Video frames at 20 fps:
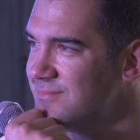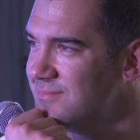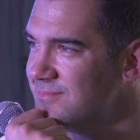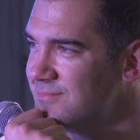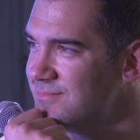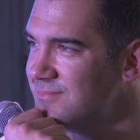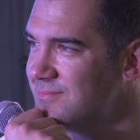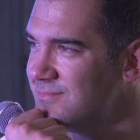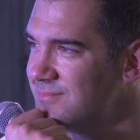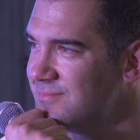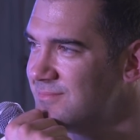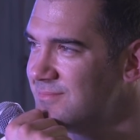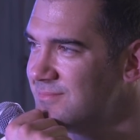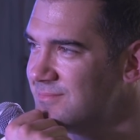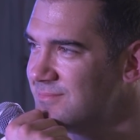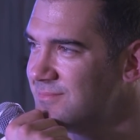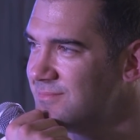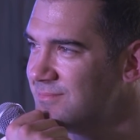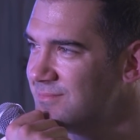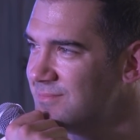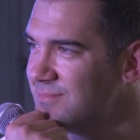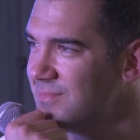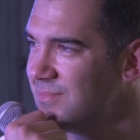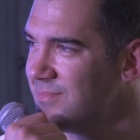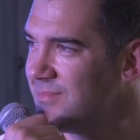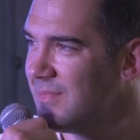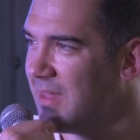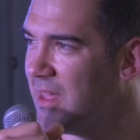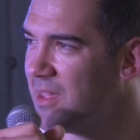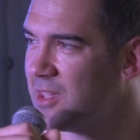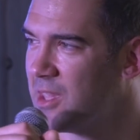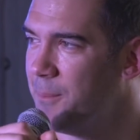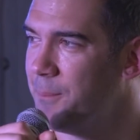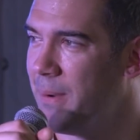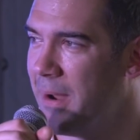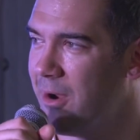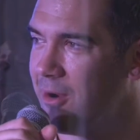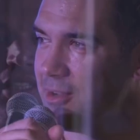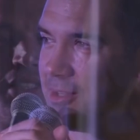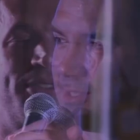And so I think, you know, and the ego
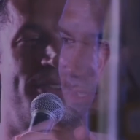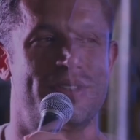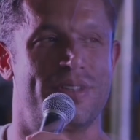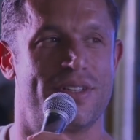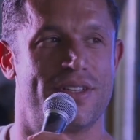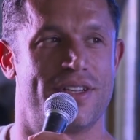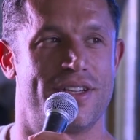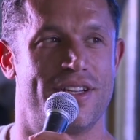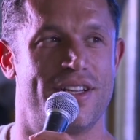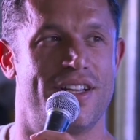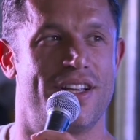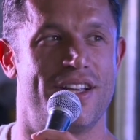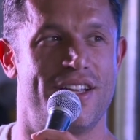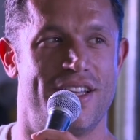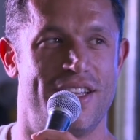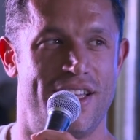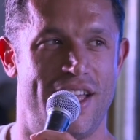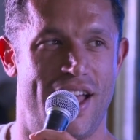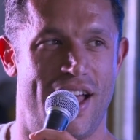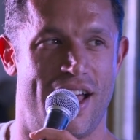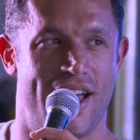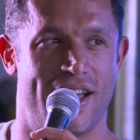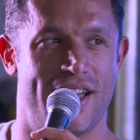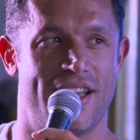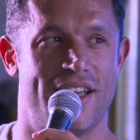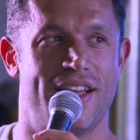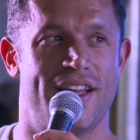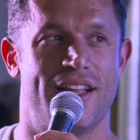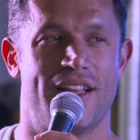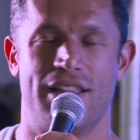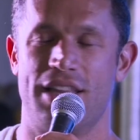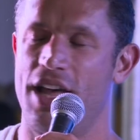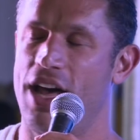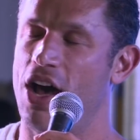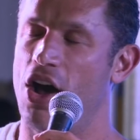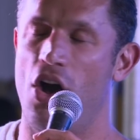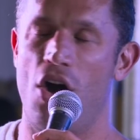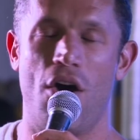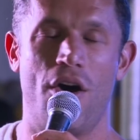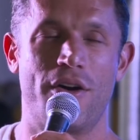comparison is, too, a lot of comparison. Yeah,
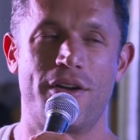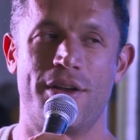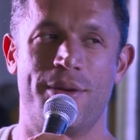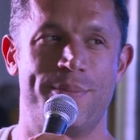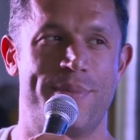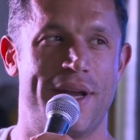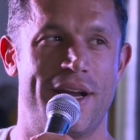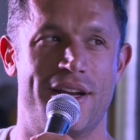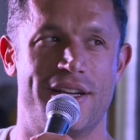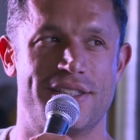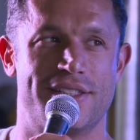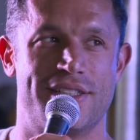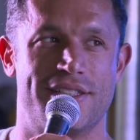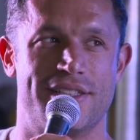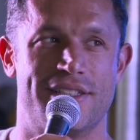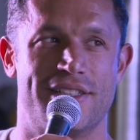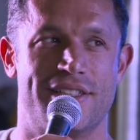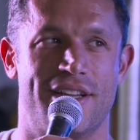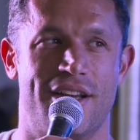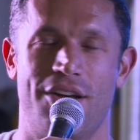yeah. all comparison.